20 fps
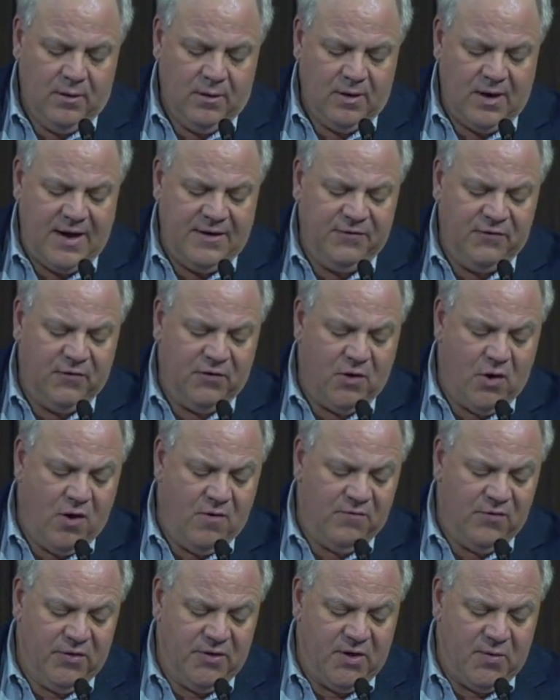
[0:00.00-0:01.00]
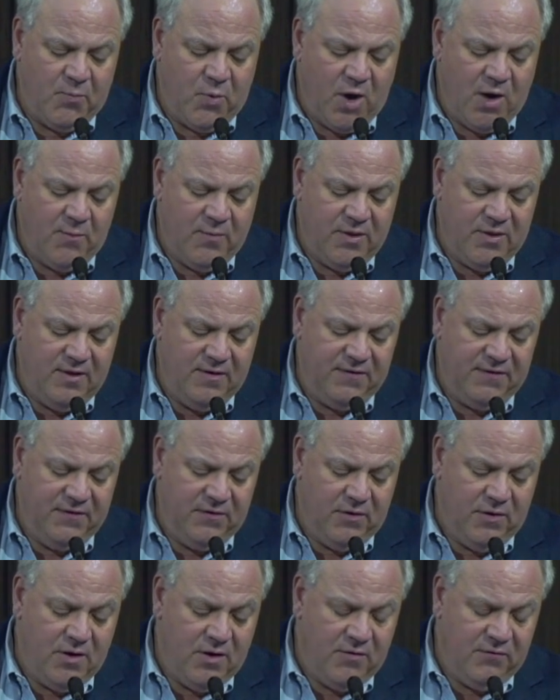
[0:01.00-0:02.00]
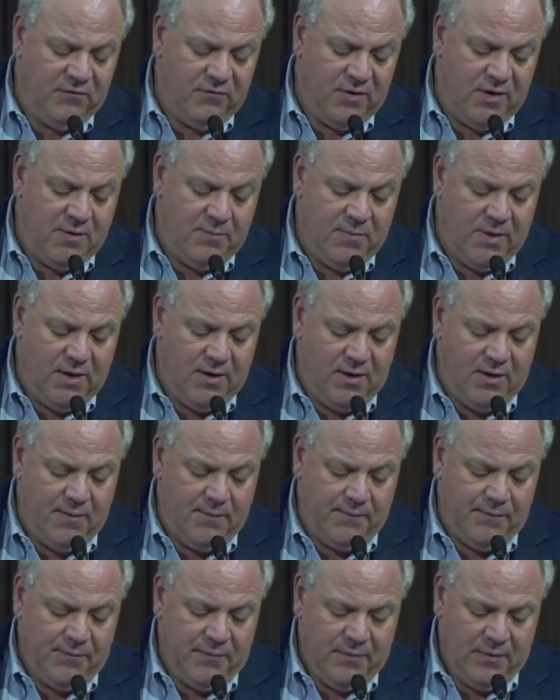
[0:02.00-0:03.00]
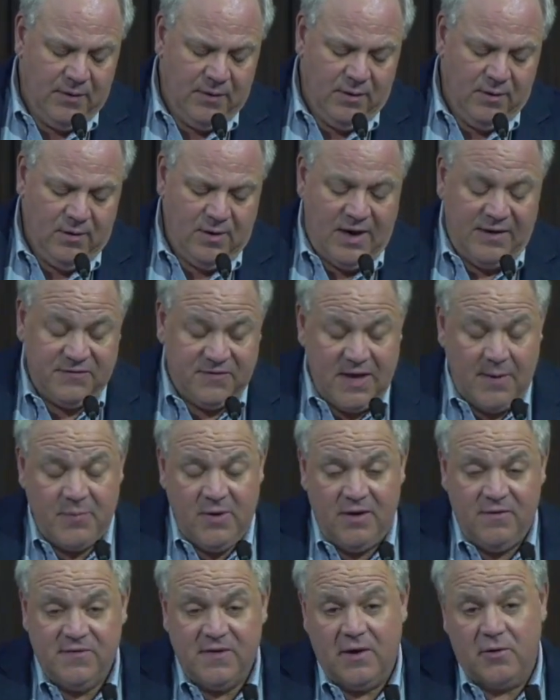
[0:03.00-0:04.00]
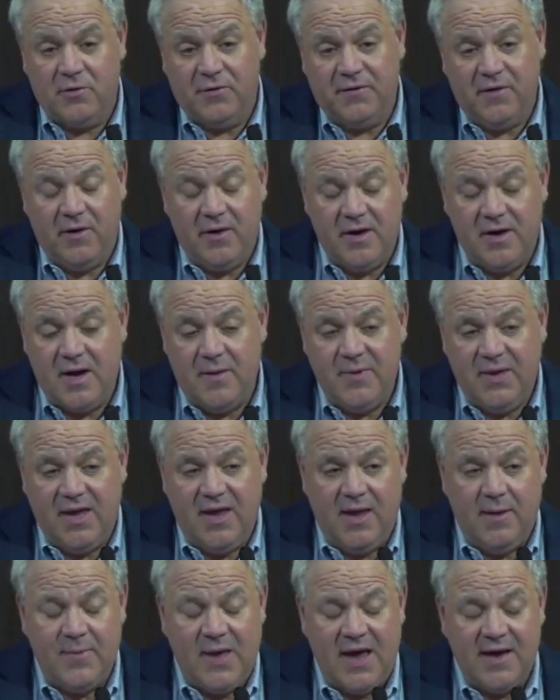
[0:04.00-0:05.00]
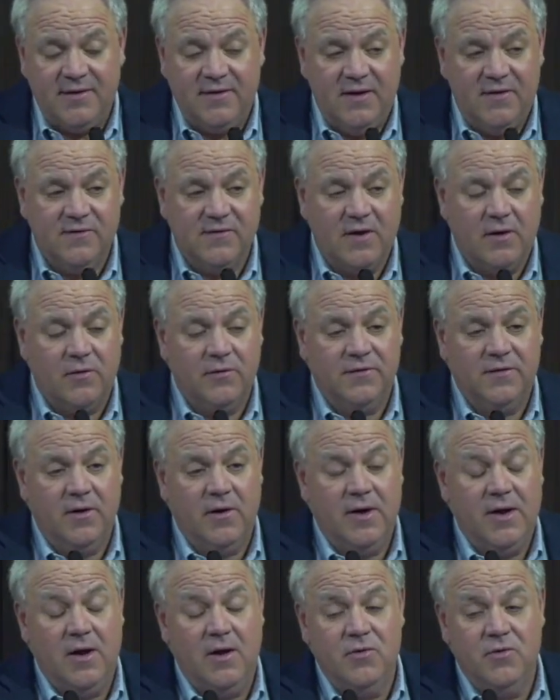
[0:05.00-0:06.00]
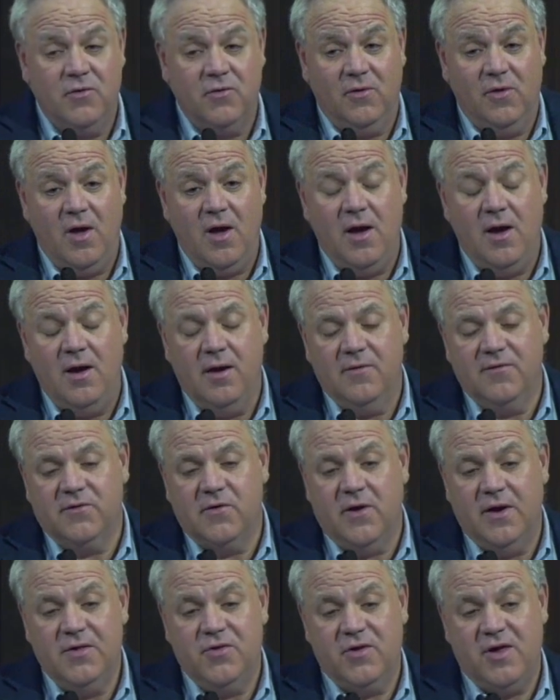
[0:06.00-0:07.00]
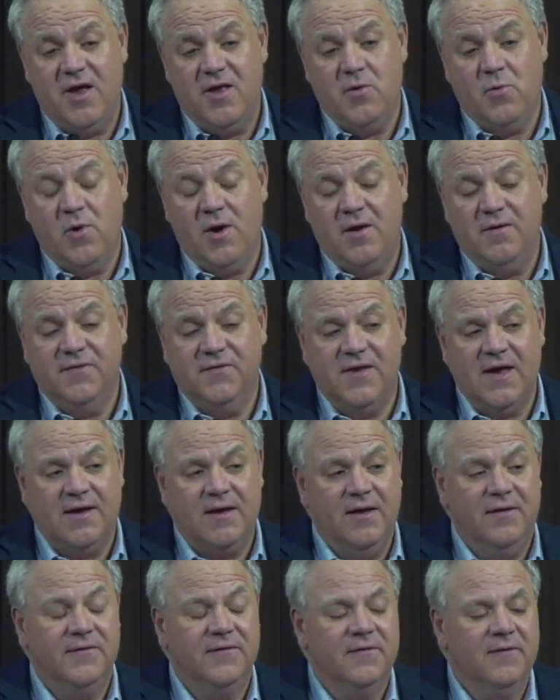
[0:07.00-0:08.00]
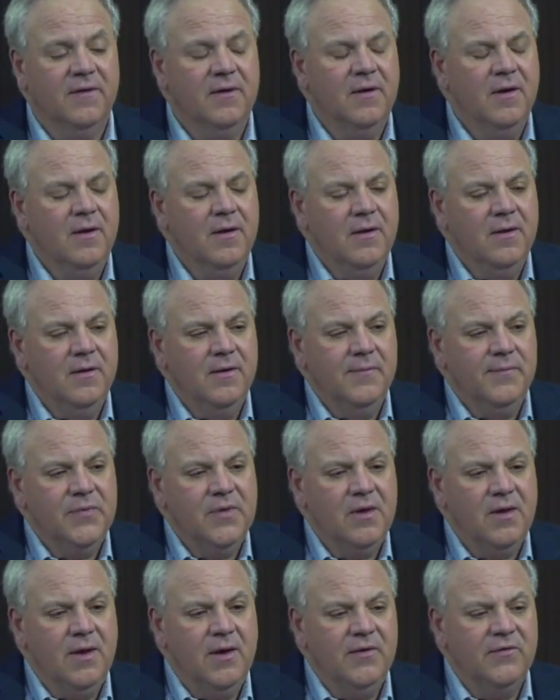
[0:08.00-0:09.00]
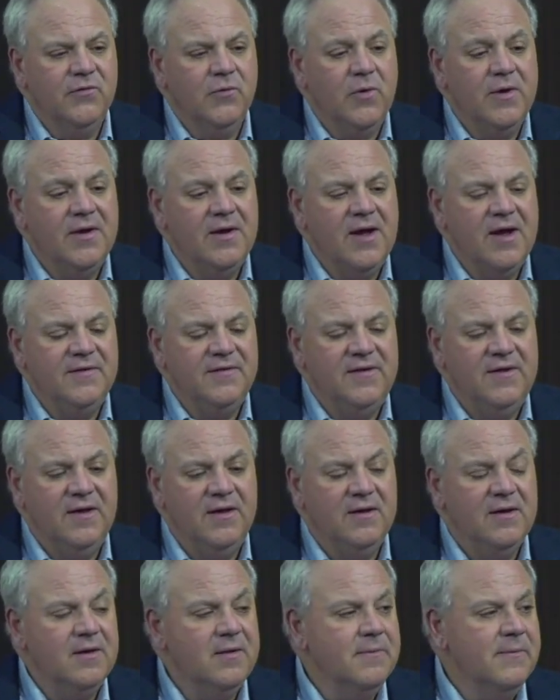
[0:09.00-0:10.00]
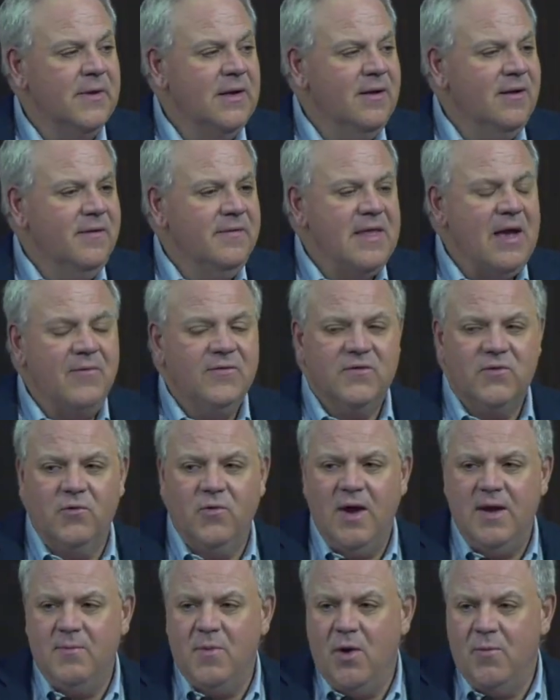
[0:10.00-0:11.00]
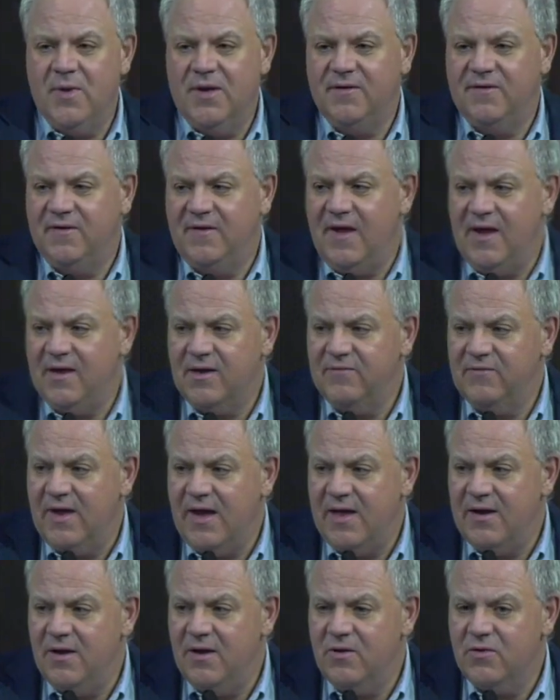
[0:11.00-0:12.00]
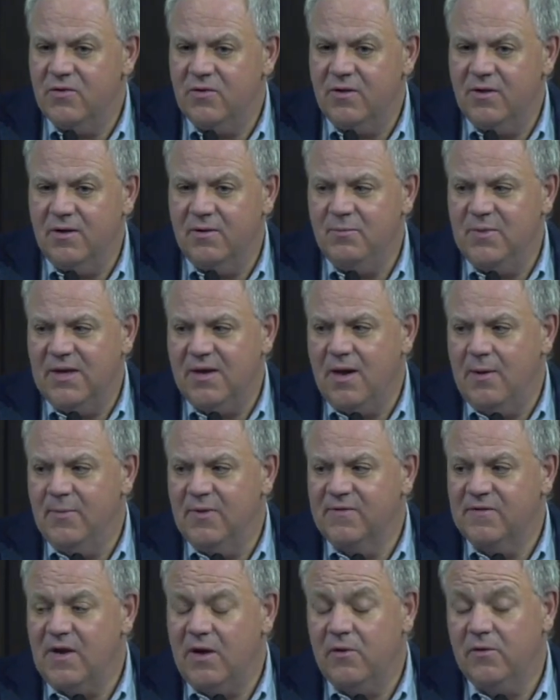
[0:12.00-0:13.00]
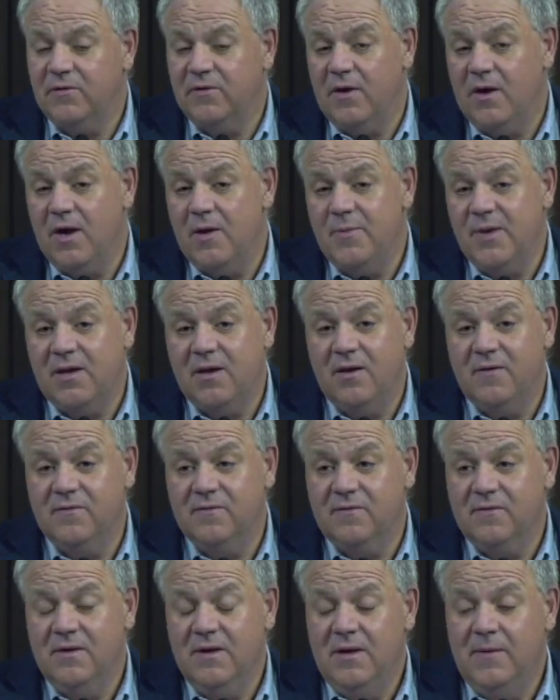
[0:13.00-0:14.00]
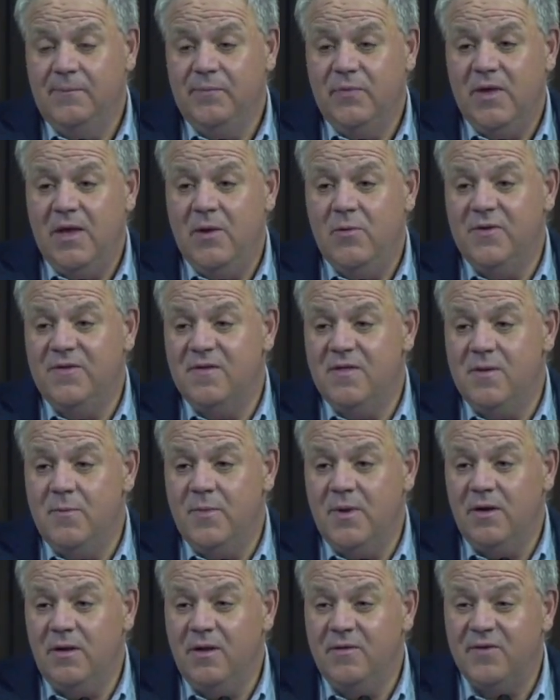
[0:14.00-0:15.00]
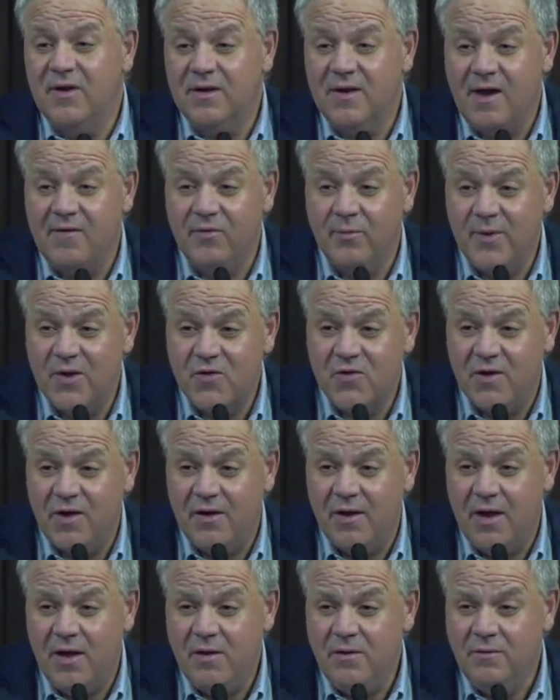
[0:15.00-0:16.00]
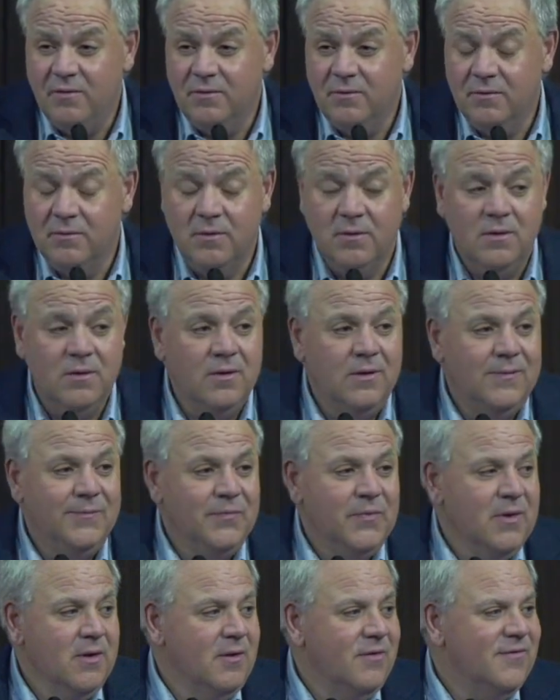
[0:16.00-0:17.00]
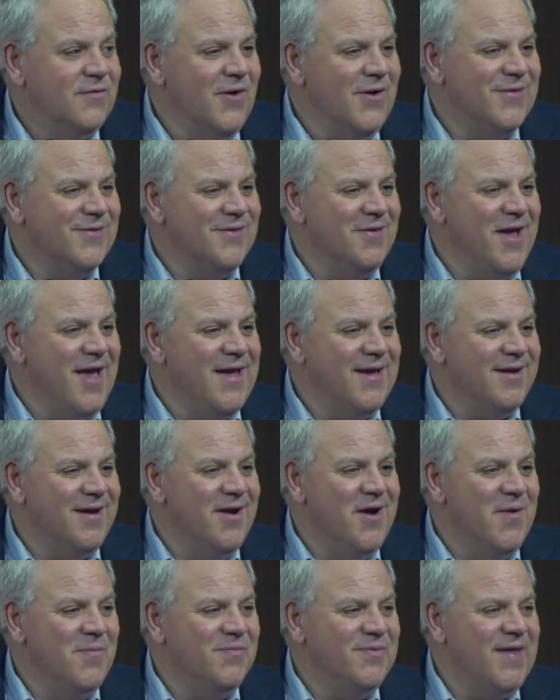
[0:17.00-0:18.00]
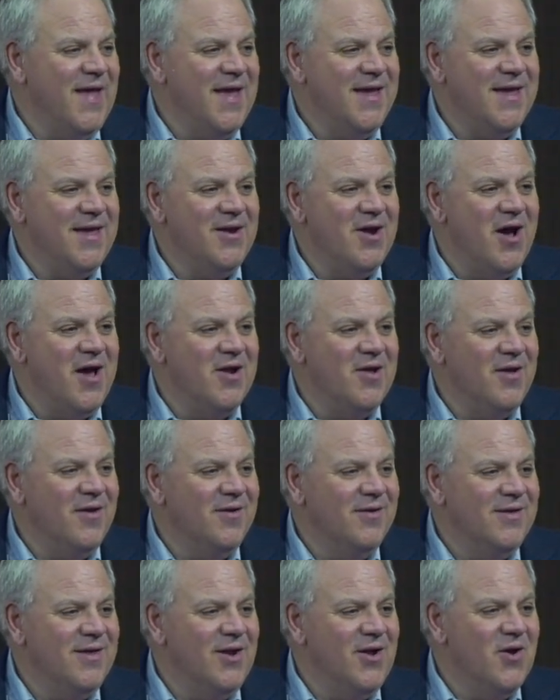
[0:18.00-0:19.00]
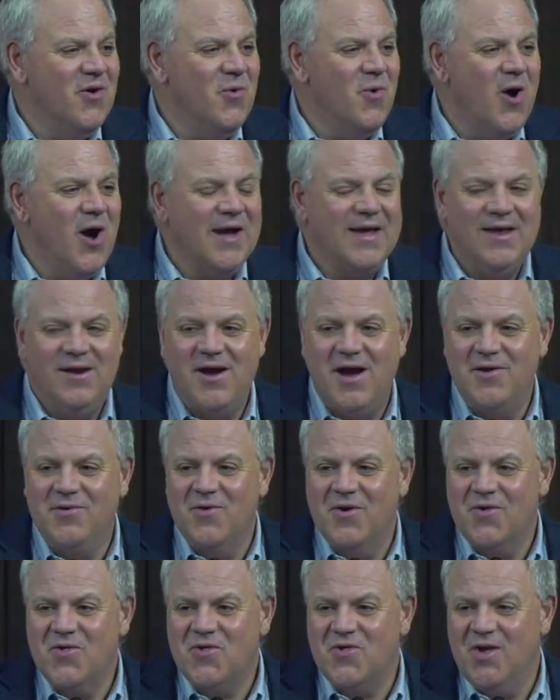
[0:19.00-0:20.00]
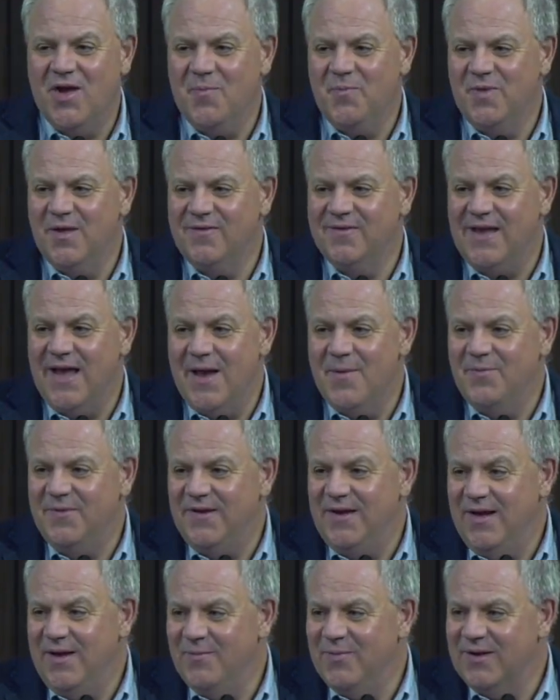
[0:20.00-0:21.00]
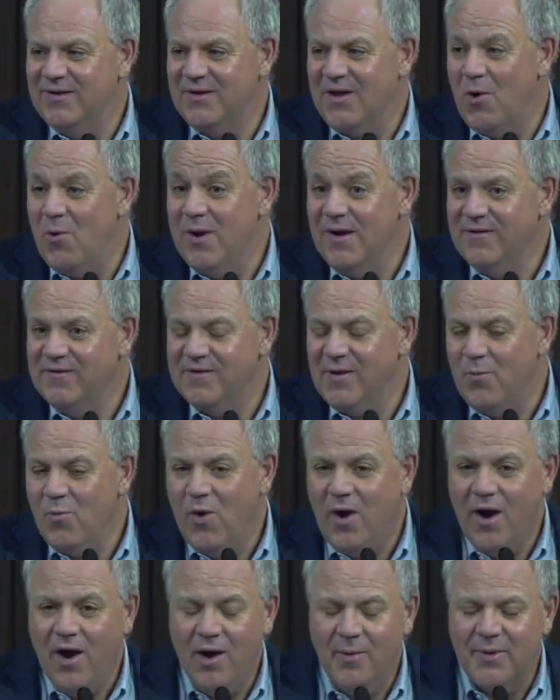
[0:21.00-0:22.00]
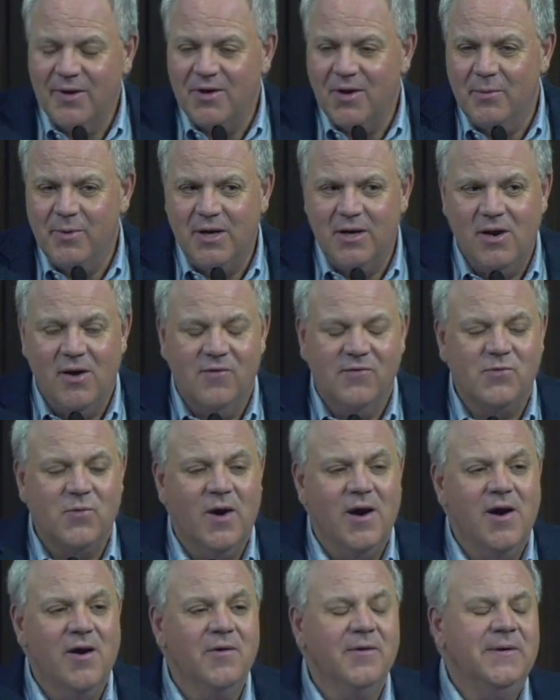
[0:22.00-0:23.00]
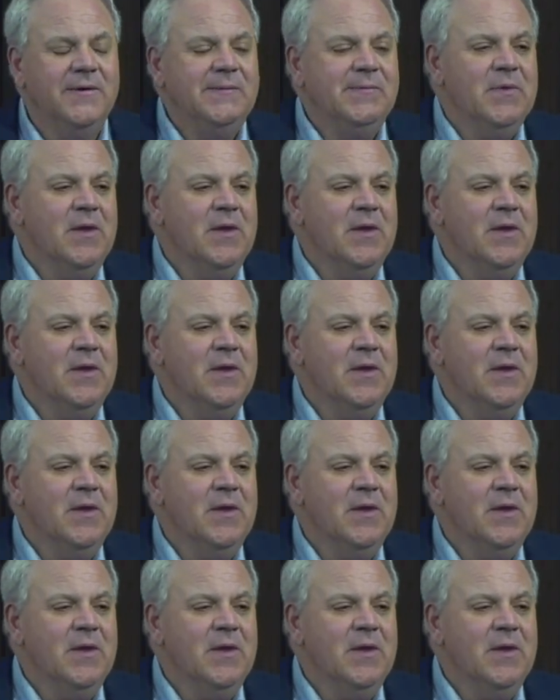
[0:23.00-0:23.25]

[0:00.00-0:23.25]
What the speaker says: I took over the Department of the Interior from, I was deputy secretary and I became acting secretary on January 2nd, 2019. And that was a great moment to take advantage, become a secretary, because it was in the middle of a government shutdown. So it's like taking on walking onto a ship that's empty but going somewhere, but nobody knows where.